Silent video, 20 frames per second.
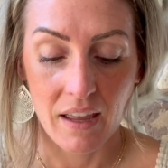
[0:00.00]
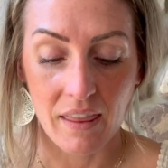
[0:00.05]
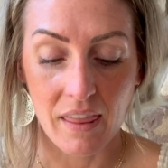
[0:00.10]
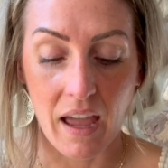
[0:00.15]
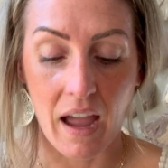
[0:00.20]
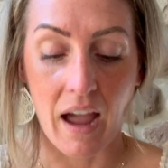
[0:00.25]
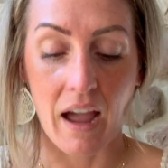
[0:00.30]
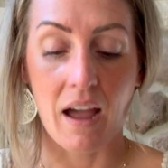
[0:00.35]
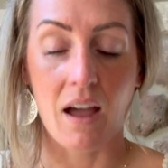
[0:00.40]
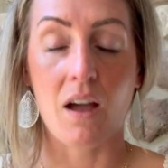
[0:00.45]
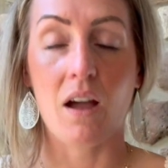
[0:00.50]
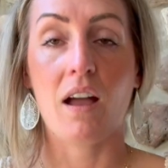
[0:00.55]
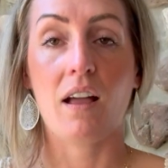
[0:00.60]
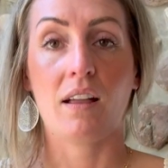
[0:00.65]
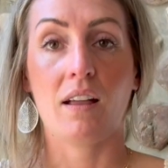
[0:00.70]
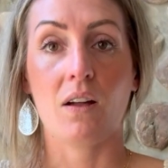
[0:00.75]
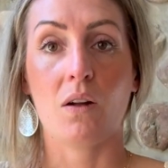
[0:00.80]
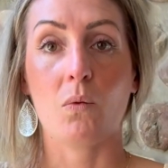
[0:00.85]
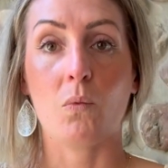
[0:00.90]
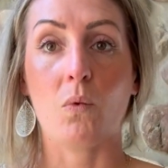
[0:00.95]
that
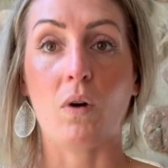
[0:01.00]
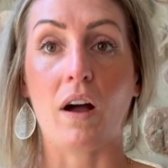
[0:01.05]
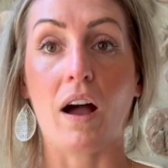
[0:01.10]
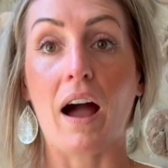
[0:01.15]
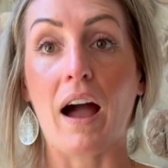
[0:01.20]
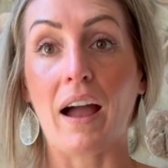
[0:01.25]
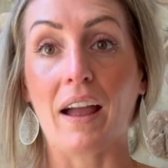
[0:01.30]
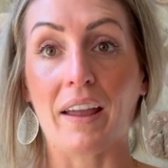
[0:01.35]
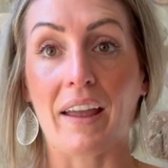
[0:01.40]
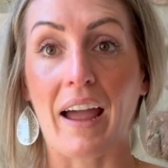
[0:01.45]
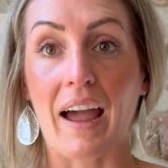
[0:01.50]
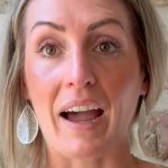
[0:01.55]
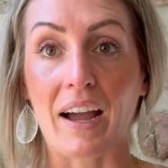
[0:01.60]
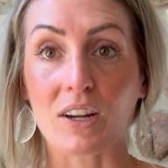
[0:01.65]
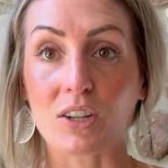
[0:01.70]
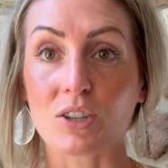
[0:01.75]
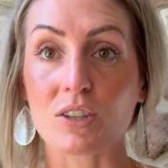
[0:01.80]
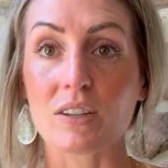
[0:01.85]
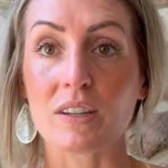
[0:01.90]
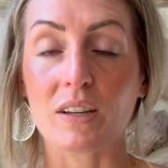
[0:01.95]
what I
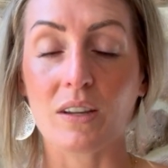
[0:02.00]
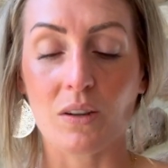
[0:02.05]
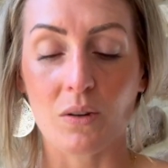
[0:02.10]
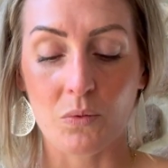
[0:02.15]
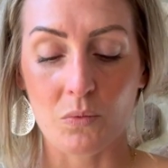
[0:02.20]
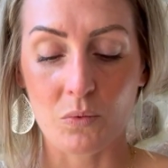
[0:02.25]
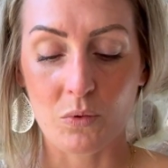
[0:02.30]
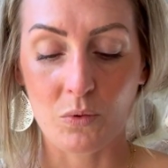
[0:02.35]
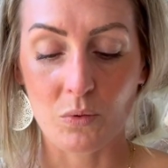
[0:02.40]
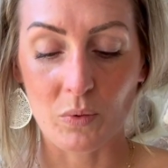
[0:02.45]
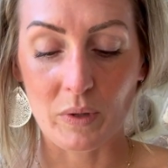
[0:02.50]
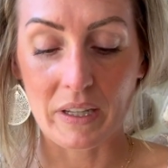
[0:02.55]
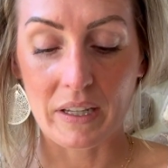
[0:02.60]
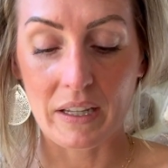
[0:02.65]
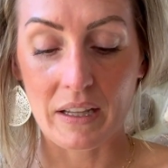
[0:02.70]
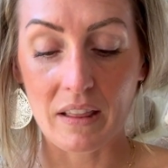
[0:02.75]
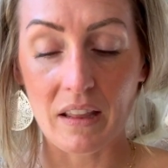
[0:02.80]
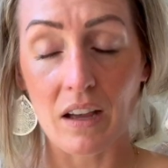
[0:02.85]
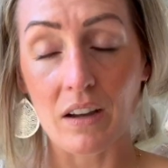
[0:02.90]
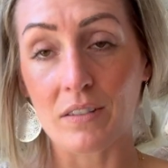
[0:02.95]
actually would really
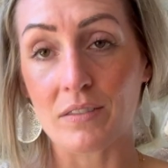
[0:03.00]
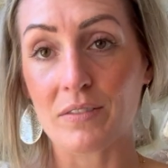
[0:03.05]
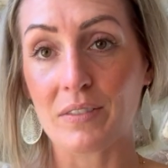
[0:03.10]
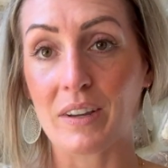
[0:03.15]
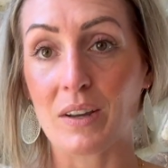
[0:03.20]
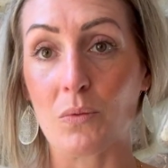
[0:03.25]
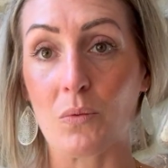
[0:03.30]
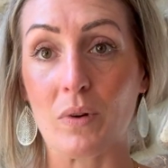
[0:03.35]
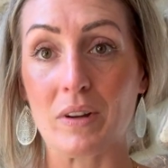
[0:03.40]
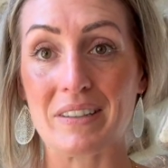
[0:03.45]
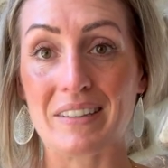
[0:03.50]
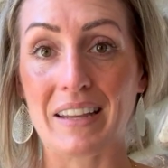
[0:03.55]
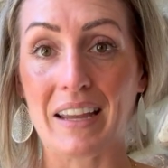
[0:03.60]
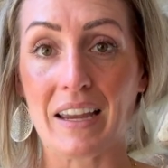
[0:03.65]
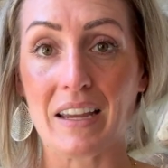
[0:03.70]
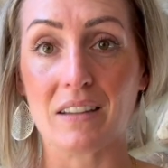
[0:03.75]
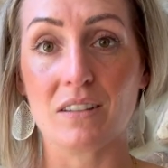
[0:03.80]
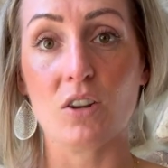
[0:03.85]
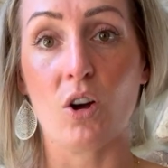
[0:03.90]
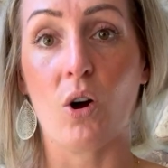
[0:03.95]
love was
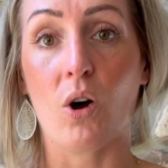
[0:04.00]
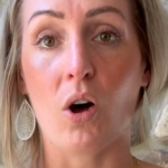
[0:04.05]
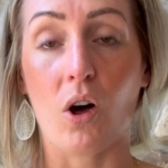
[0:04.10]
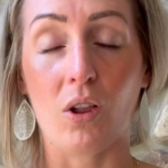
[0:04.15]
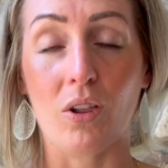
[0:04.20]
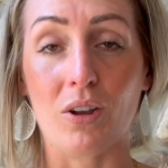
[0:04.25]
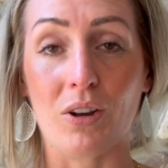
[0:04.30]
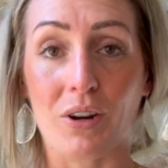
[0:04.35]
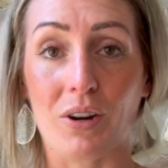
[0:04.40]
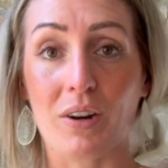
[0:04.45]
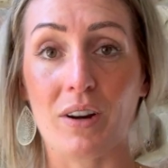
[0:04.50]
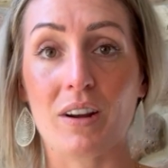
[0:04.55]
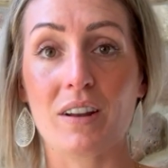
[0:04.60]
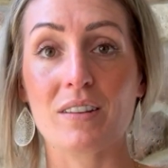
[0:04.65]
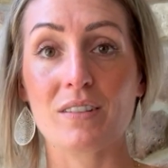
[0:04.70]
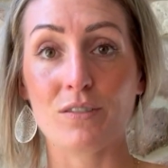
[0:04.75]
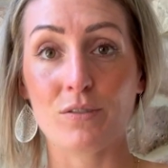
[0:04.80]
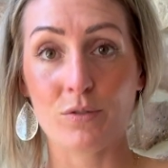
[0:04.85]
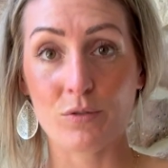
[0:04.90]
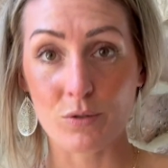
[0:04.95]
a taller
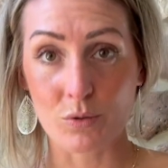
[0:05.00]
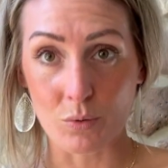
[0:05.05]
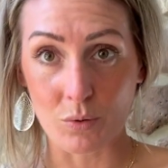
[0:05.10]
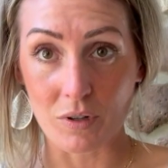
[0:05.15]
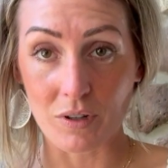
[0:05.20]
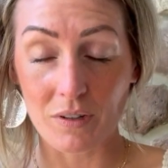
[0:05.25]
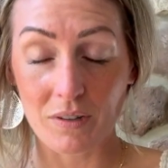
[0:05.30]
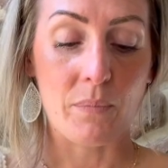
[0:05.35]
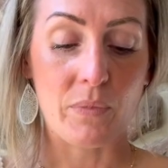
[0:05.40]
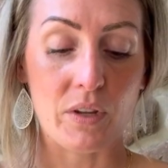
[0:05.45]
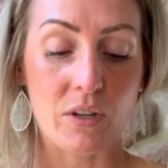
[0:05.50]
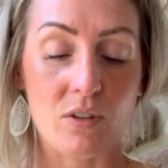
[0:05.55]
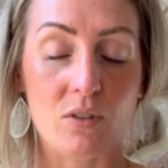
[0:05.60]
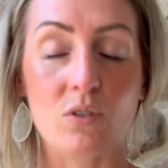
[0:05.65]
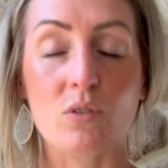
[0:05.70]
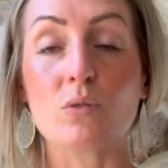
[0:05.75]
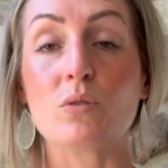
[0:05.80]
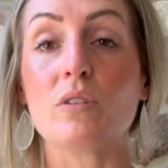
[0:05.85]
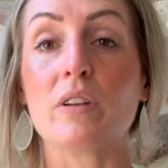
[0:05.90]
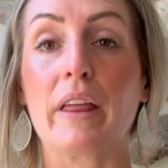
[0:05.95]
stool. The
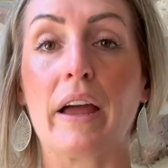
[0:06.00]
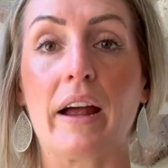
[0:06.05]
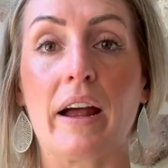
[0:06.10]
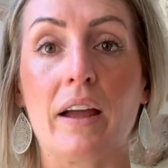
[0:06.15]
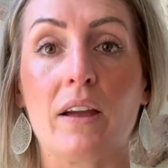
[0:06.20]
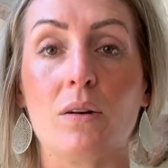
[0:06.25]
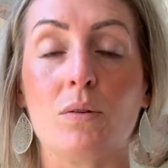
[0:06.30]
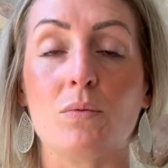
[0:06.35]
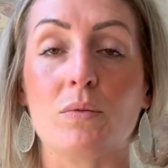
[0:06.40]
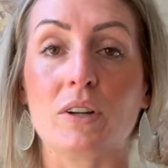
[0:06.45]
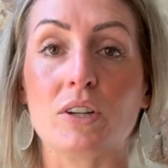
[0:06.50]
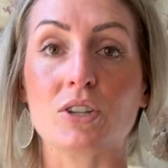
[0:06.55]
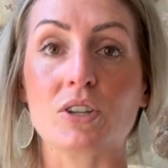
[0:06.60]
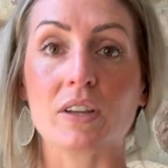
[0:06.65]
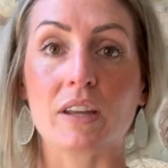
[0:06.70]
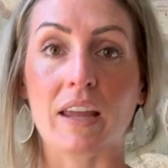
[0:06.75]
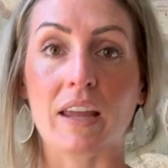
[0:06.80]
stool that I originally